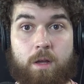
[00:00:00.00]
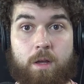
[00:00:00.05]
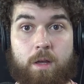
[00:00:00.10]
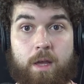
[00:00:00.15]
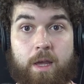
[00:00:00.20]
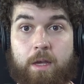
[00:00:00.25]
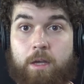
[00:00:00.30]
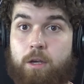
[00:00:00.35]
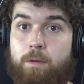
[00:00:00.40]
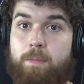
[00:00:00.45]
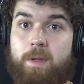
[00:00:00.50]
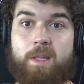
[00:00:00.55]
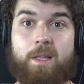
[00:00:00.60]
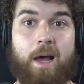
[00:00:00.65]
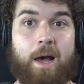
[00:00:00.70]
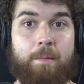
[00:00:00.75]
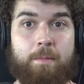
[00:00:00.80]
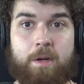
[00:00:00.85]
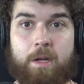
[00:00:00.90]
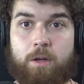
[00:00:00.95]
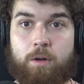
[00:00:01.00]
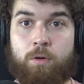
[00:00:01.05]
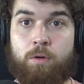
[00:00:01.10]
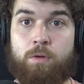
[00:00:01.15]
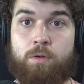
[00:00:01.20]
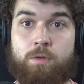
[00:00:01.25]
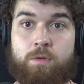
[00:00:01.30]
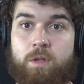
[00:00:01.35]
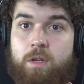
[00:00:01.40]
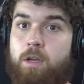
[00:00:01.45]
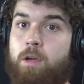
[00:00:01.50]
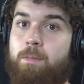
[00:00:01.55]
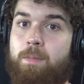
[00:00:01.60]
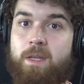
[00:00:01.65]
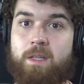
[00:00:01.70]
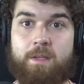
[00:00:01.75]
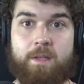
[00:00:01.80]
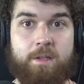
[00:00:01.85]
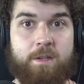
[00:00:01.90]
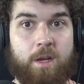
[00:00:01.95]
it could be Dominic Cruz, it could
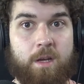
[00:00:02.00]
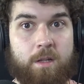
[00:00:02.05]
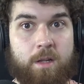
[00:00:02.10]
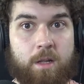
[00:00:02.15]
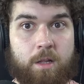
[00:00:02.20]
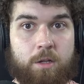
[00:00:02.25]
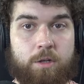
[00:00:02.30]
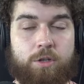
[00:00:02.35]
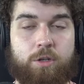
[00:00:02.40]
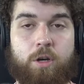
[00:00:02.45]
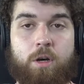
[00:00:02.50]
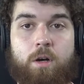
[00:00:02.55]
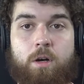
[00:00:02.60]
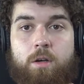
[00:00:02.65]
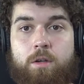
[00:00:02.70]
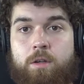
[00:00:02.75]
be TJ Dillashaw.